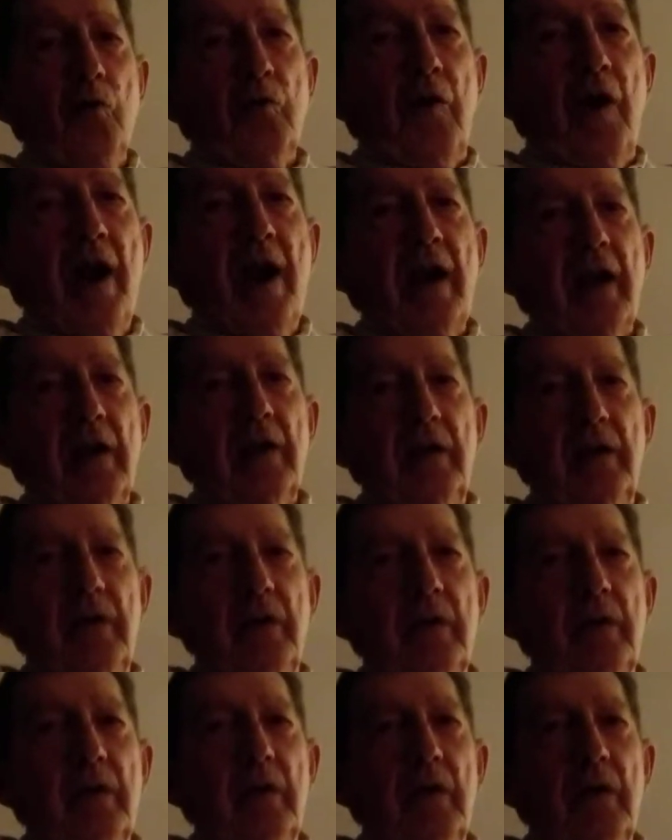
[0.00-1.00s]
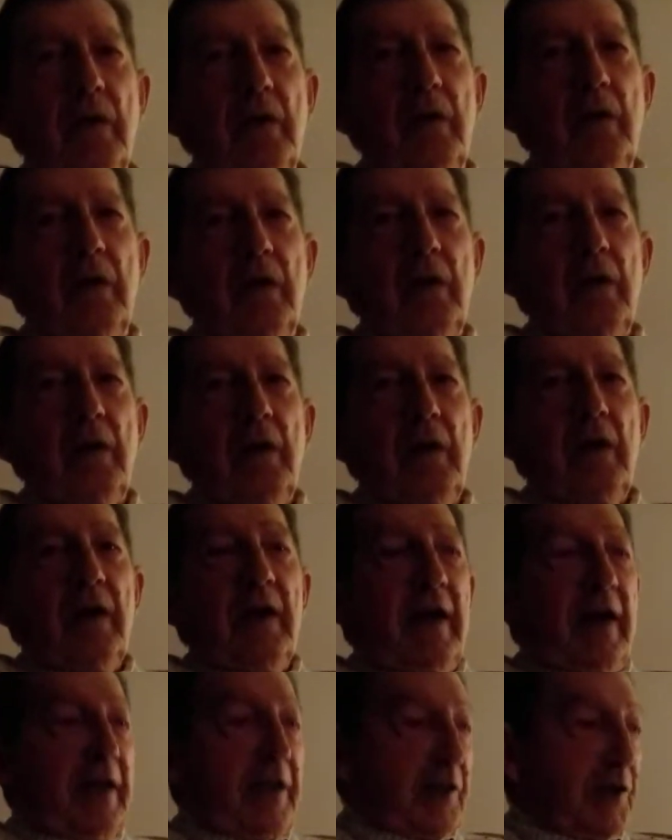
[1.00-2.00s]
rang.
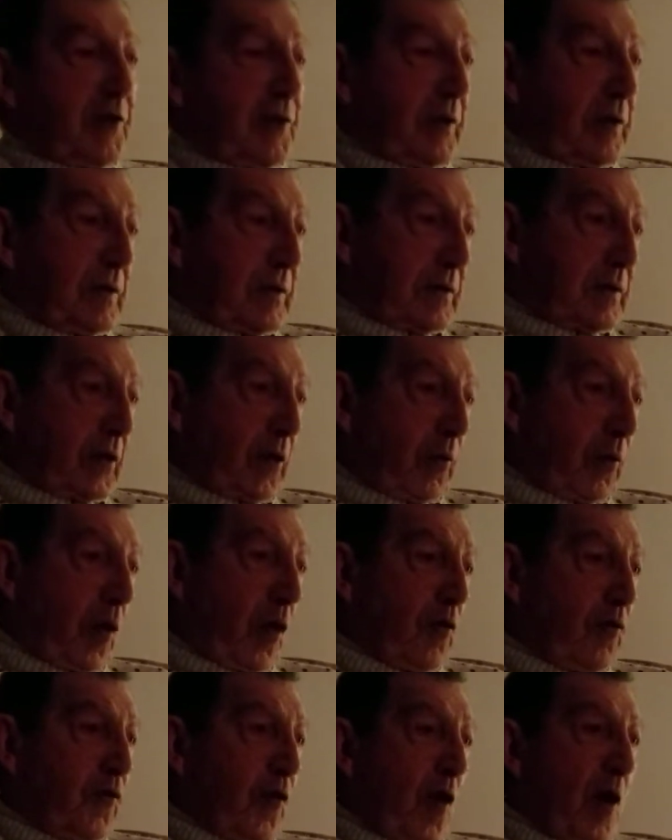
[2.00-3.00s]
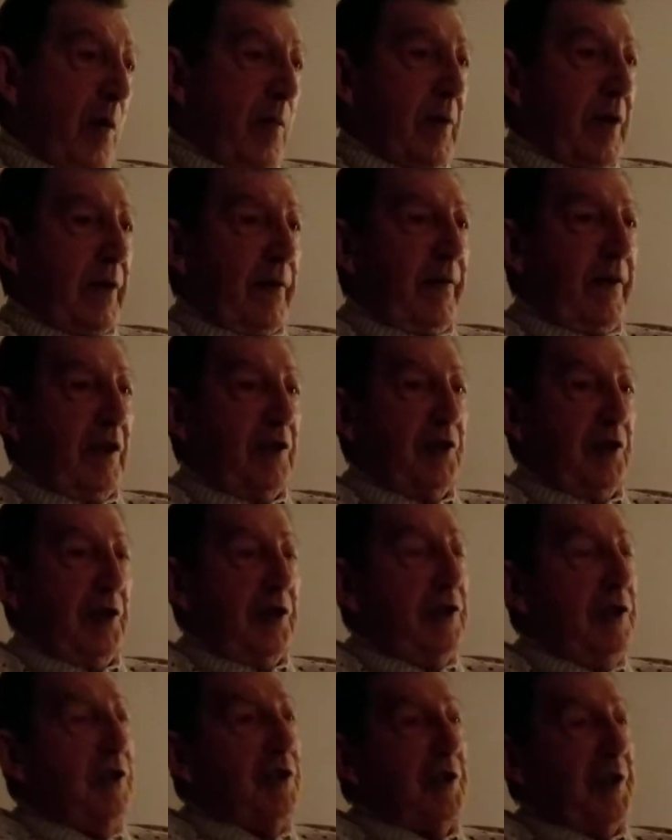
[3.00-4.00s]
And it's the road foreman of engine,
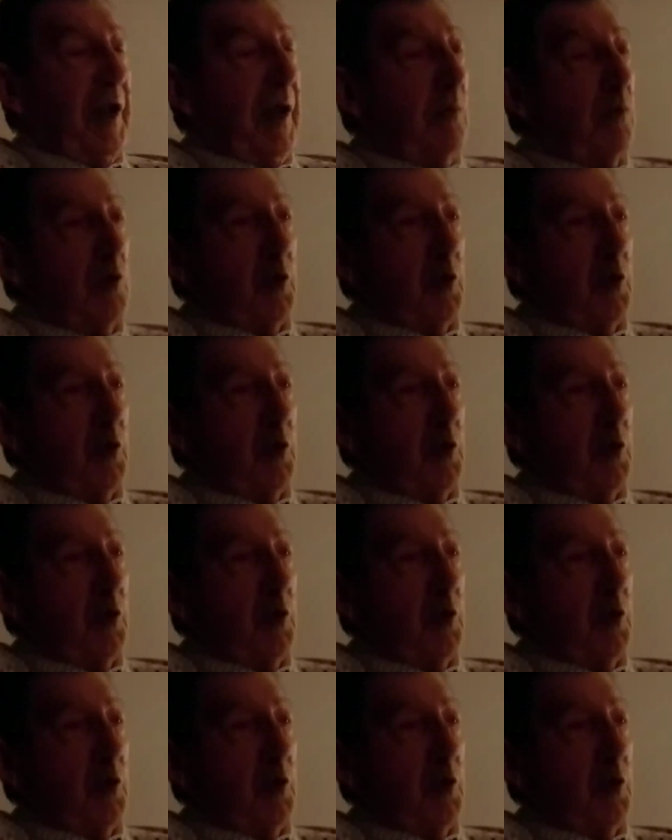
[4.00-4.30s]
his name was